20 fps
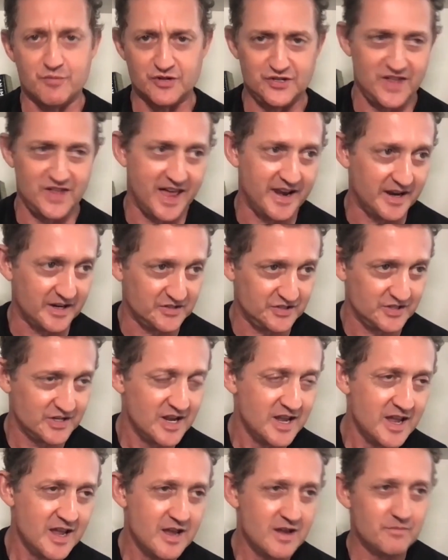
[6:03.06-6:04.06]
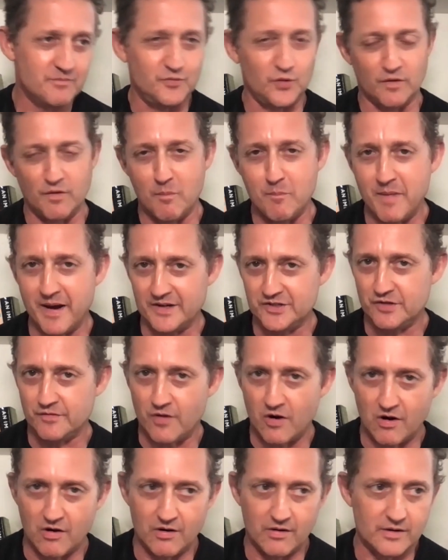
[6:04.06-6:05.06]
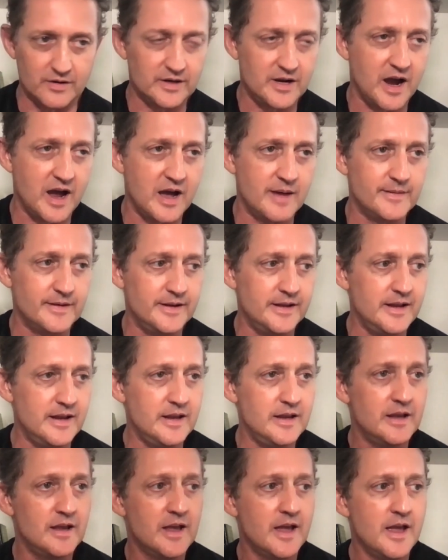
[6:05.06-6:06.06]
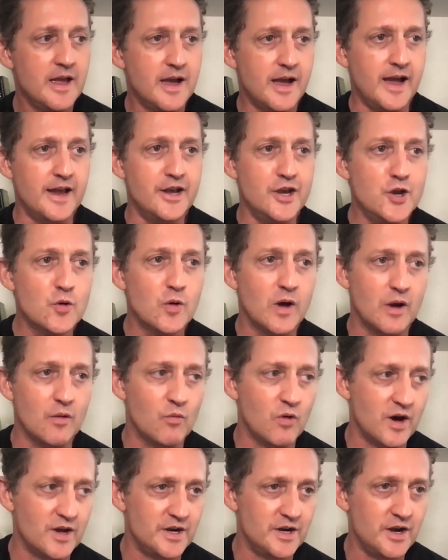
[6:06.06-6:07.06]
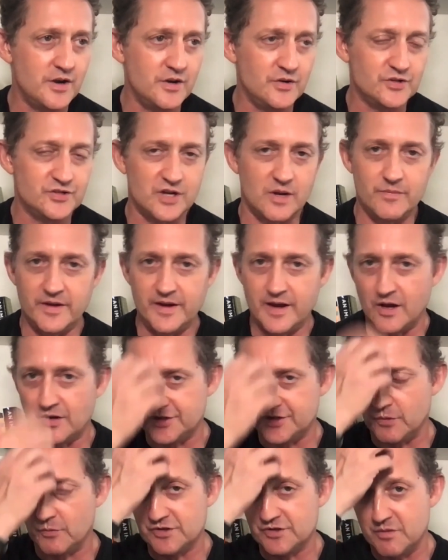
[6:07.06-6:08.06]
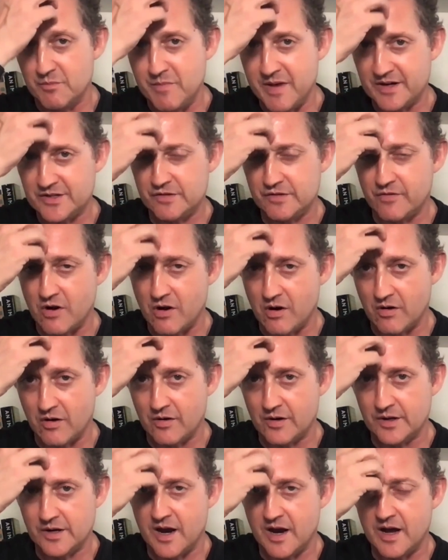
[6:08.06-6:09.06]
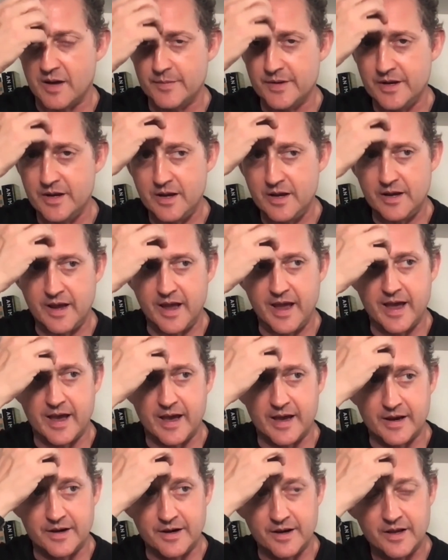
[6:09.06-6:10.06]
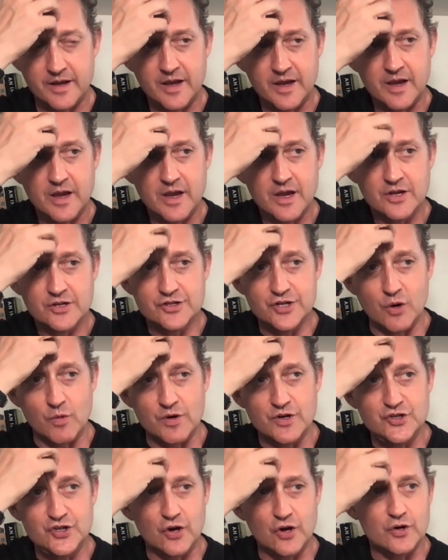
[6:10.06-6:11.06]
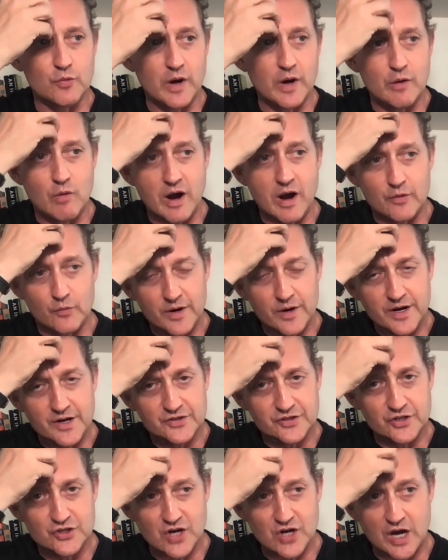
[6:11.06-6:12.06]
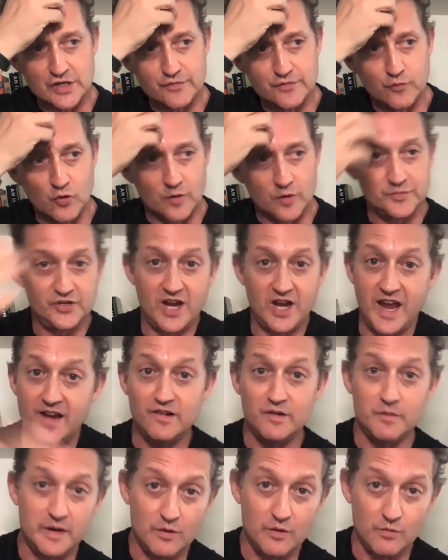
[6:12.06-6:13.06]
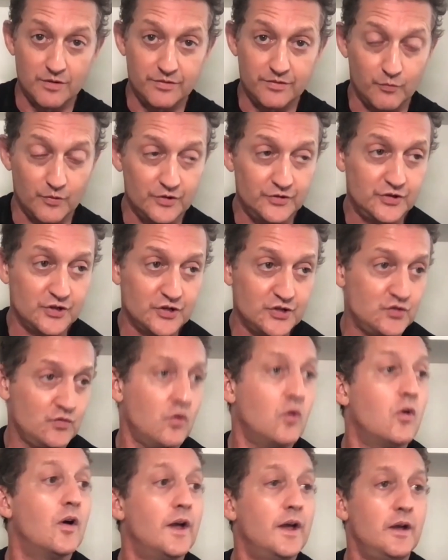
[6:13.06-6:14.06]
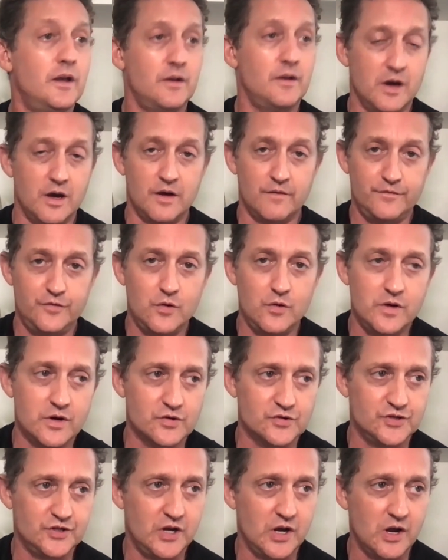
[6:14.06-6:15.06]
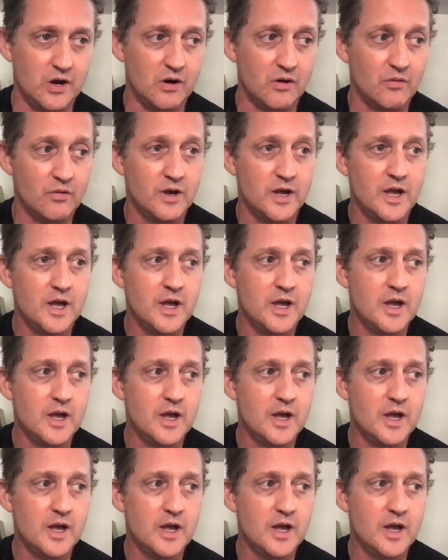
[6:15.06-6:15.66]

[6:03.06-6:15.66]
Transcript: prosthetics sort of mix of horror and comedy. I knew I wanted to do something else that was a mix of horror and comedy. And so when Jonah Ray Rodrigues and Josh Forbes came to me with with Destroy a few years ago,